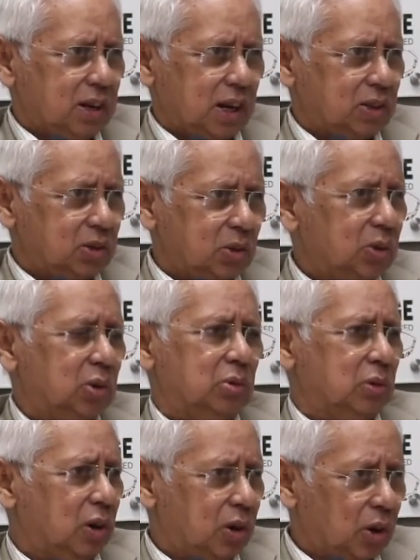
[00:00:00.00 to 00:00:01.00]
As you
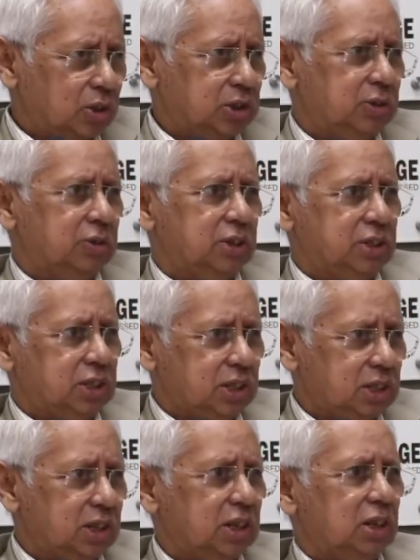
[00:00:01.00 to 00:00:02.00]
know, our
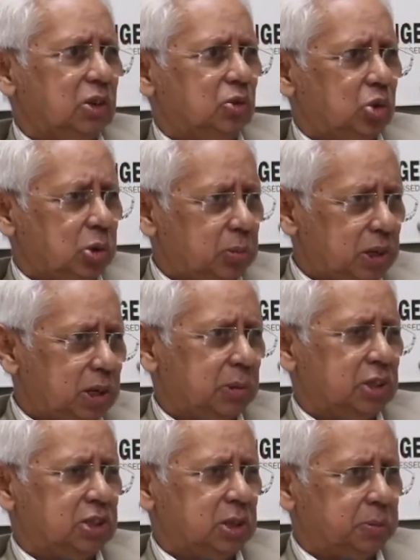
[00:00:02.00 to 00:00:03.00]
longevity, women
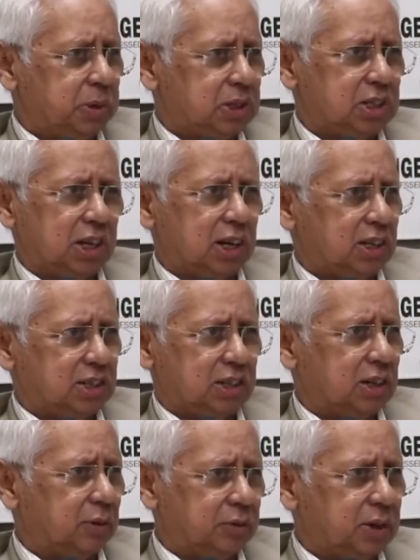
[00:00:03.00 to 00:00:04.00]
emancipation,
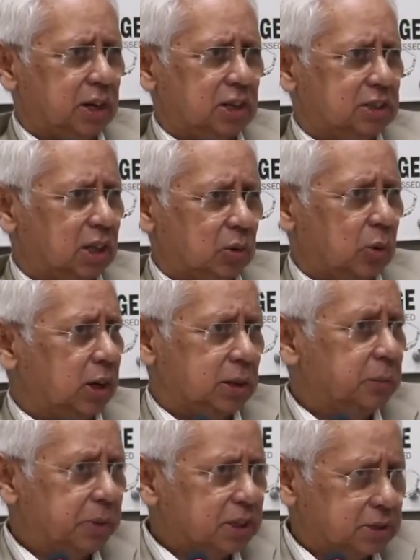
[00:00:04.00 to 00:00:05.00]
etc. figures are quite
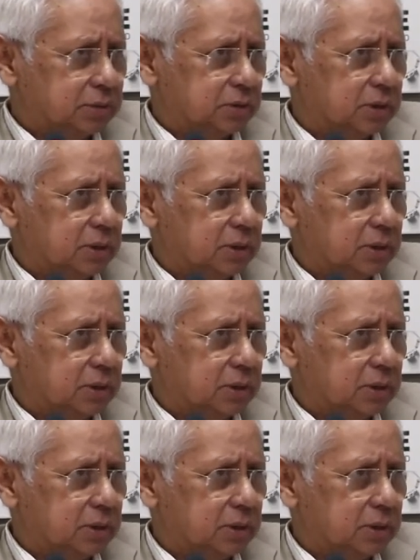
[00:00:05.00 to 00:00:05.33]
impressive.